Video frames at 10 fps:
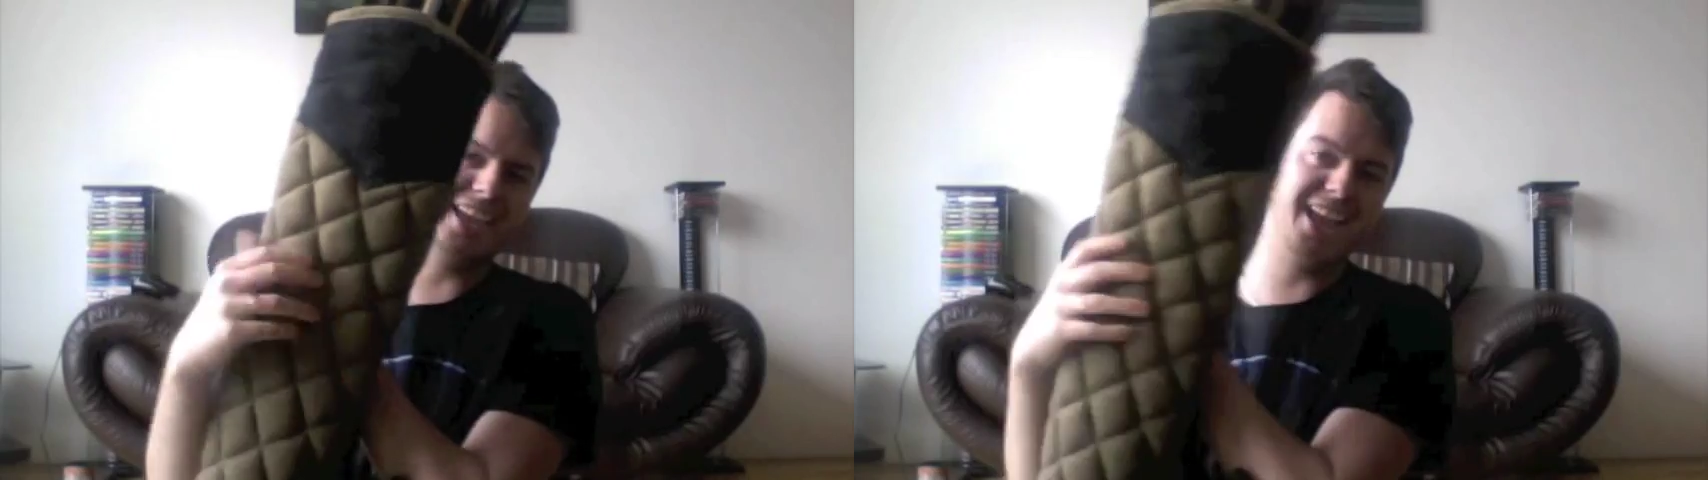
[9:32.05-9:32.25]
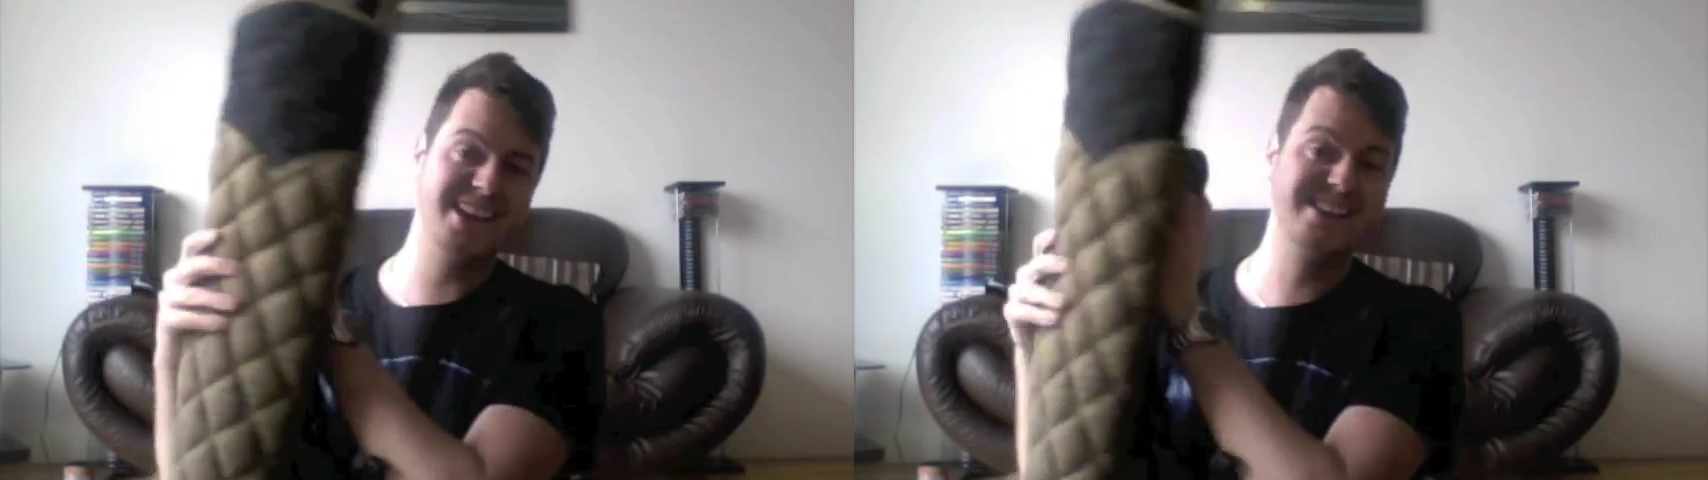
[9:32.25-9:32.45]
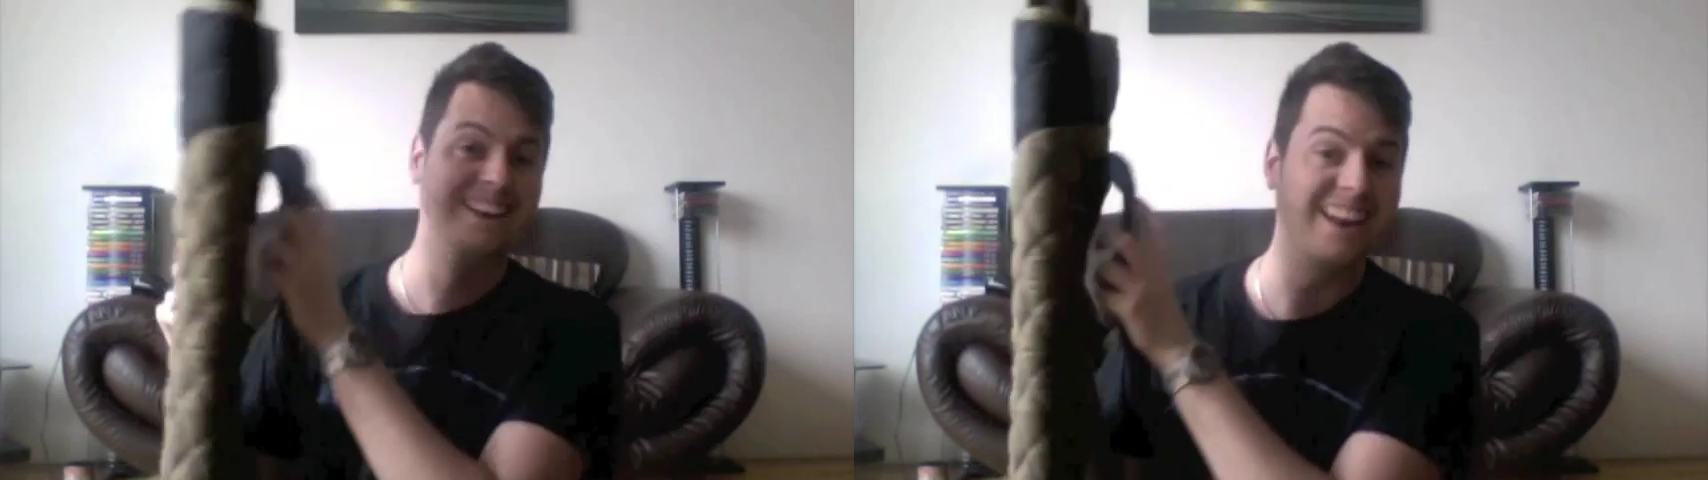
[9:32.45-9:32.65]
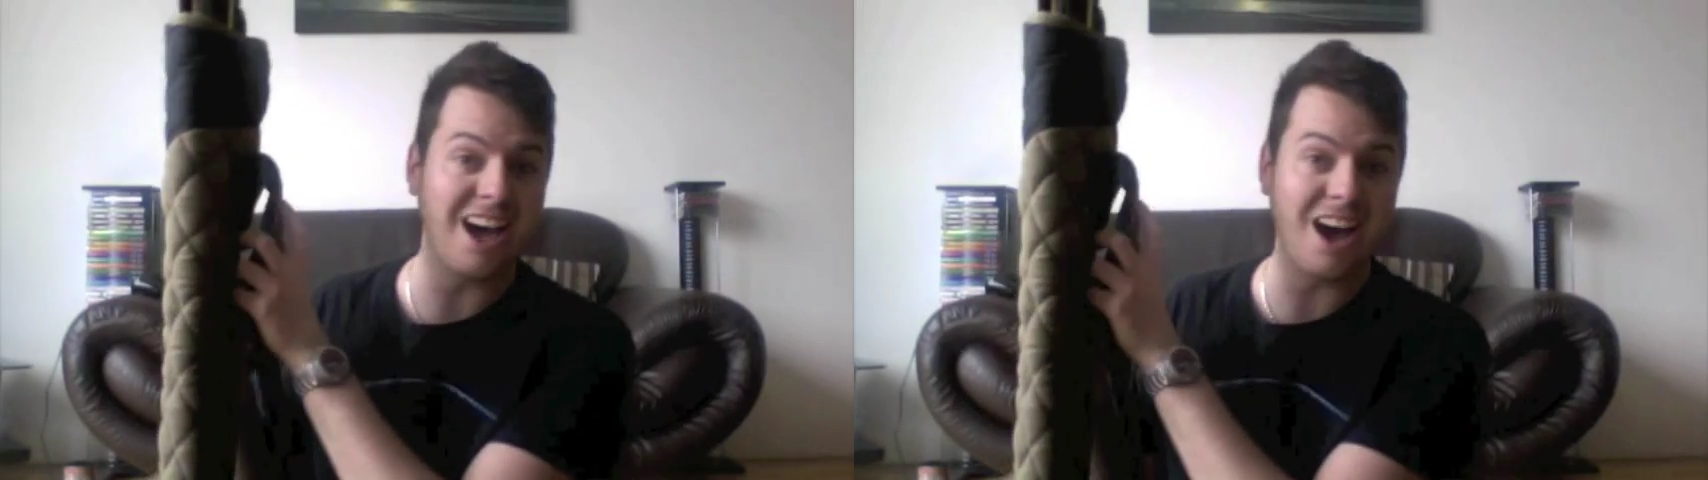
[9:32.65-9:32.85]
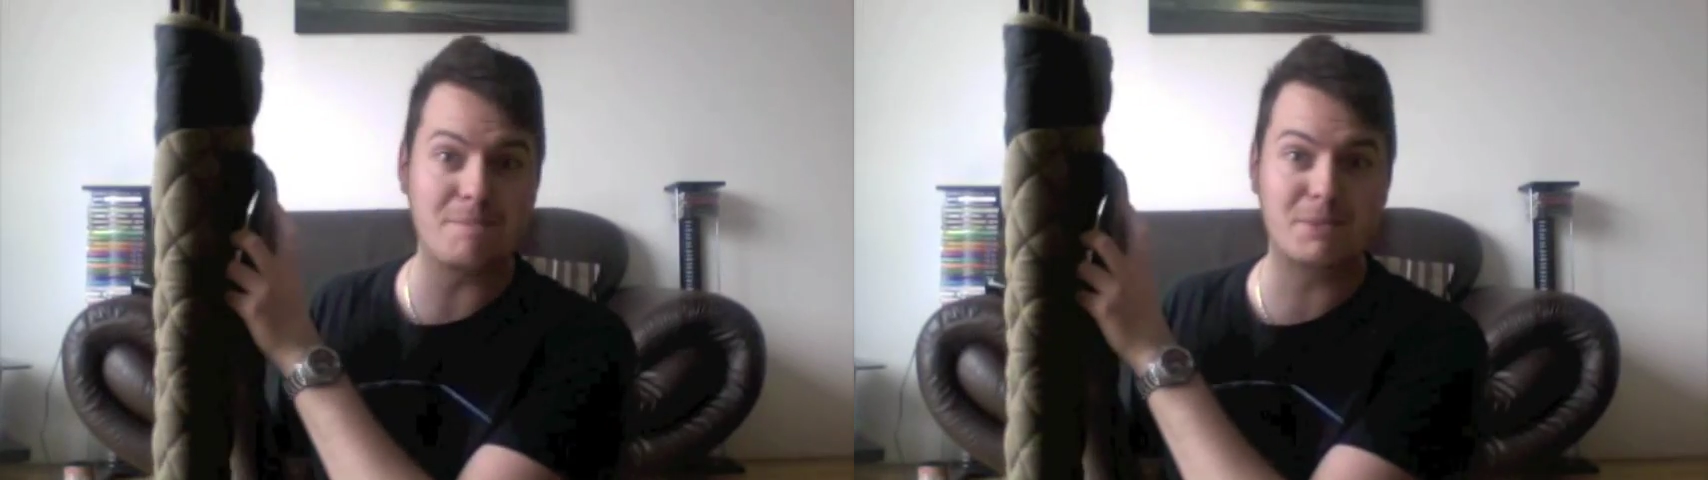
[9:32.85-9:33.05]
a
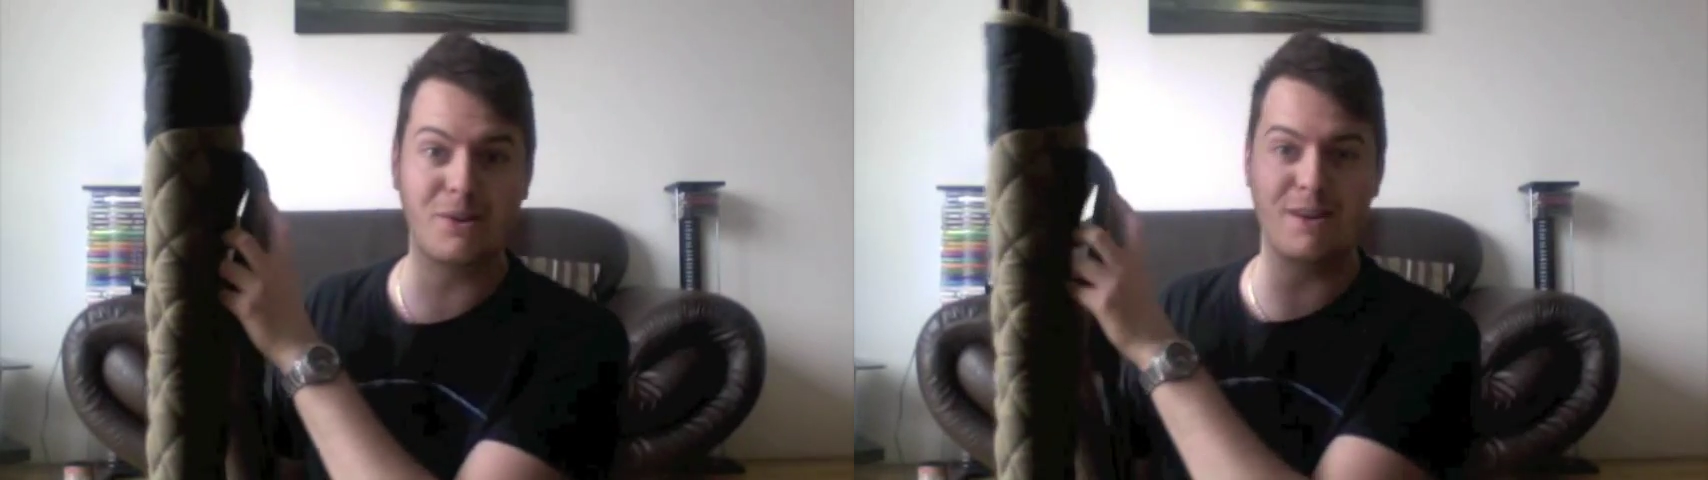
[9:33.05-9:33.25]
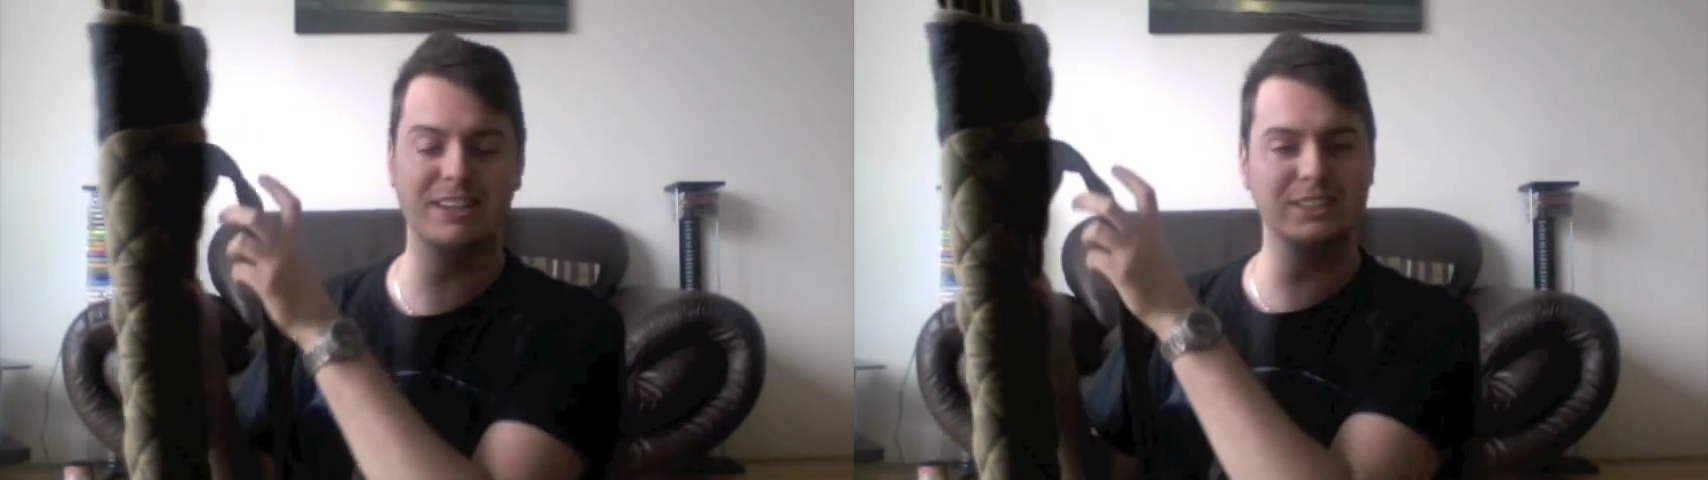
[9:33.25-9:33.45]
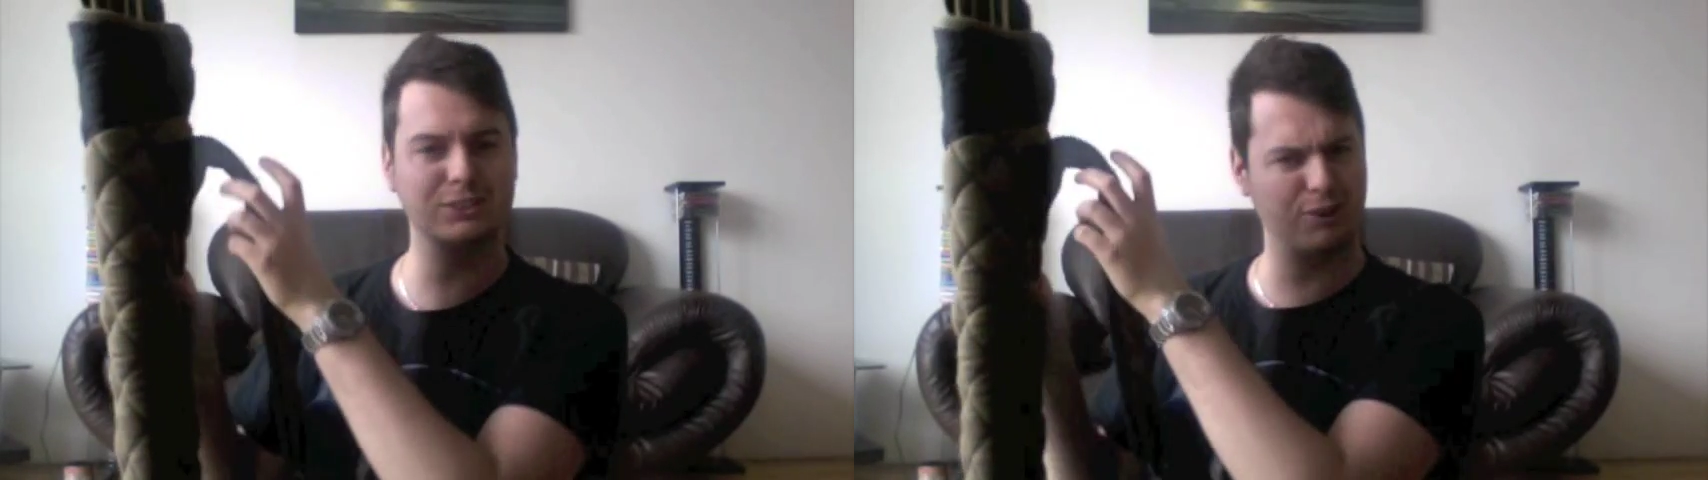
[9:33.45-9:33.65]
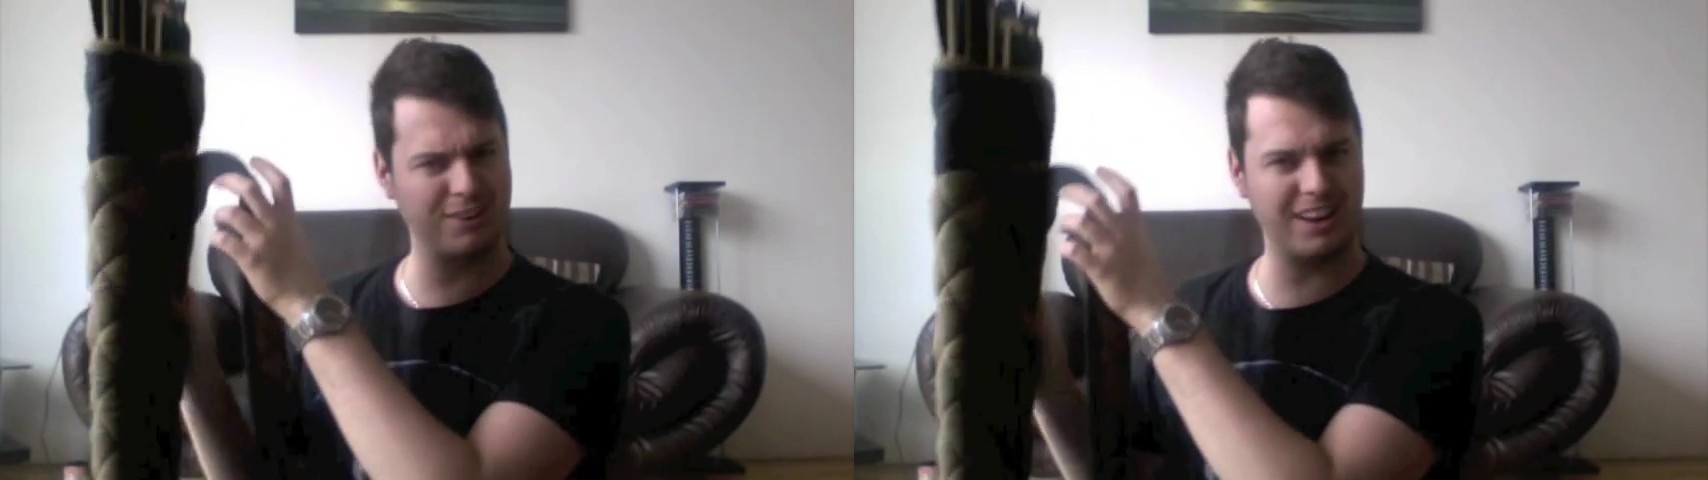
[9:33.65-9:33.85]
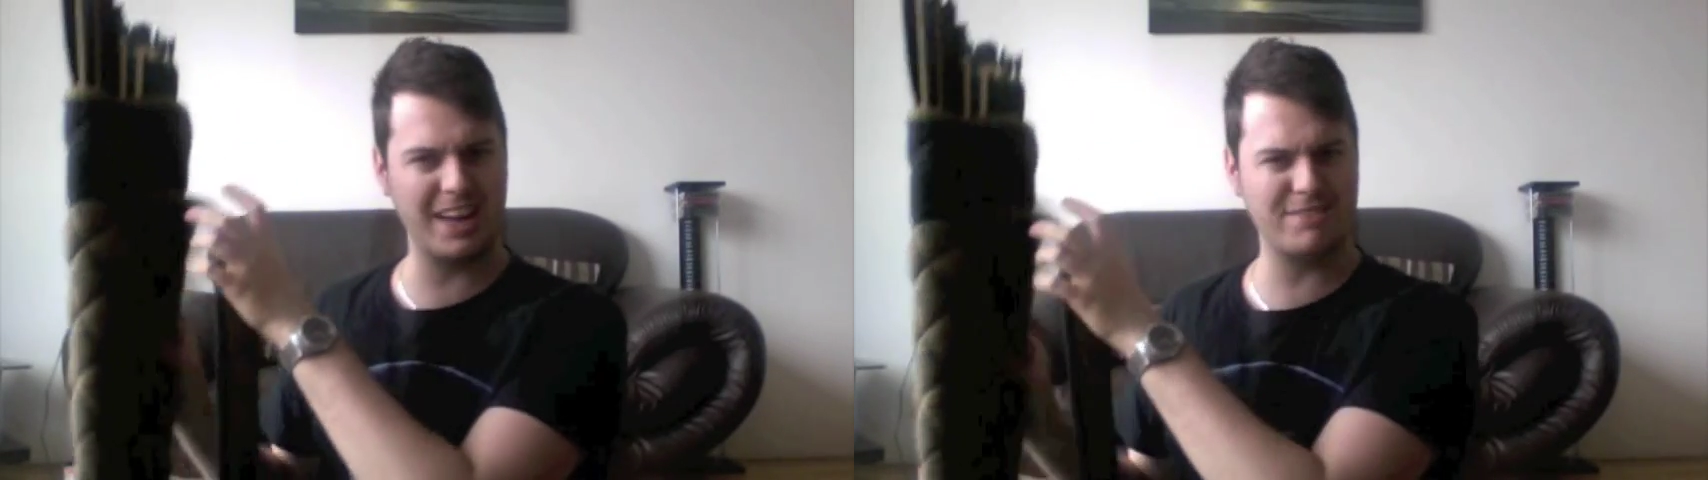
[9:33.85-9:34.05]
LARP quiver, so a
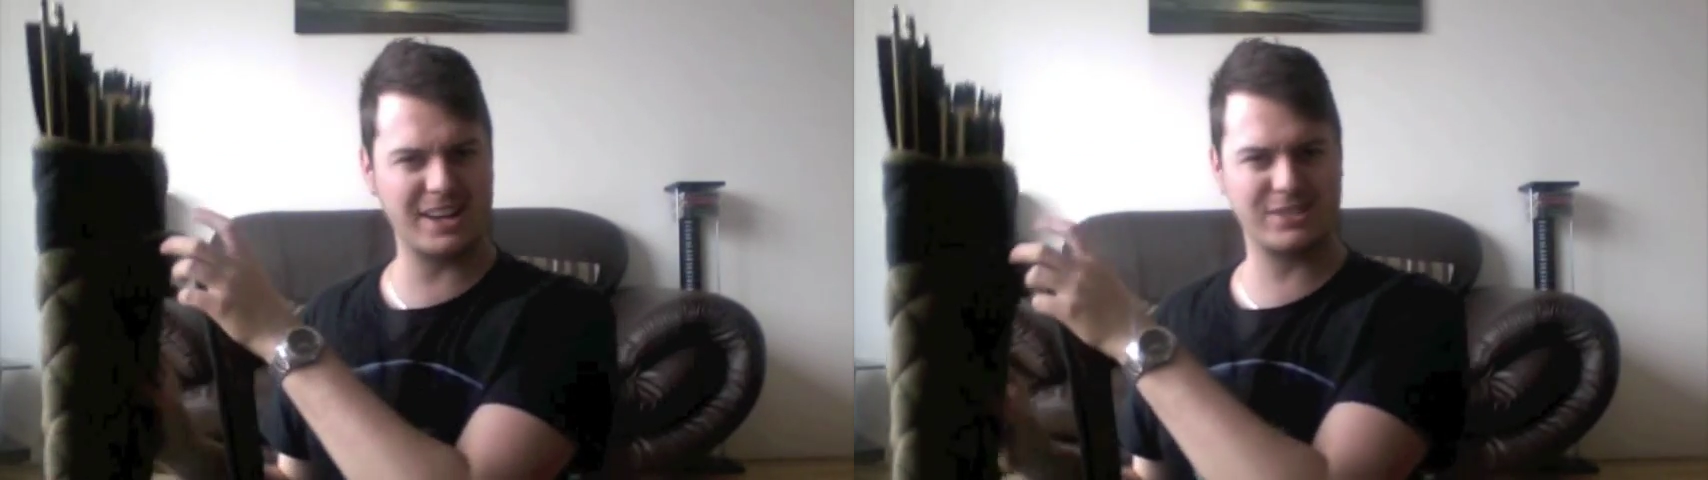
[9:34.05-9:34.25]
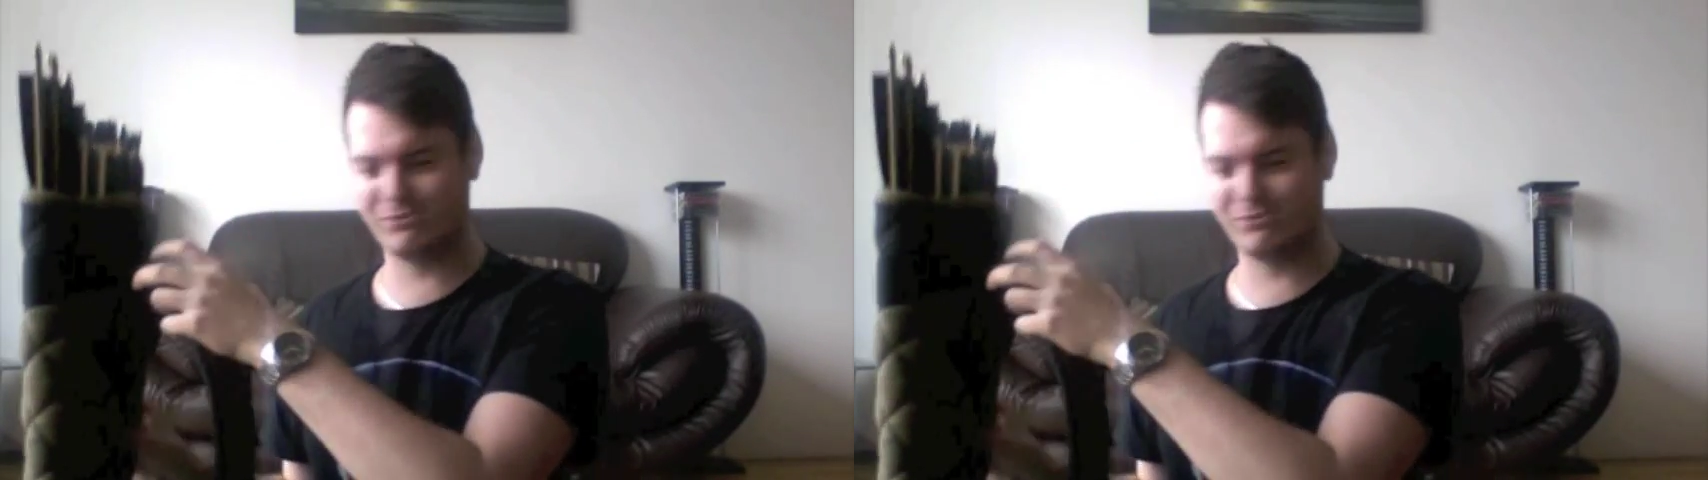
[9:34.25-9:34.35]
live action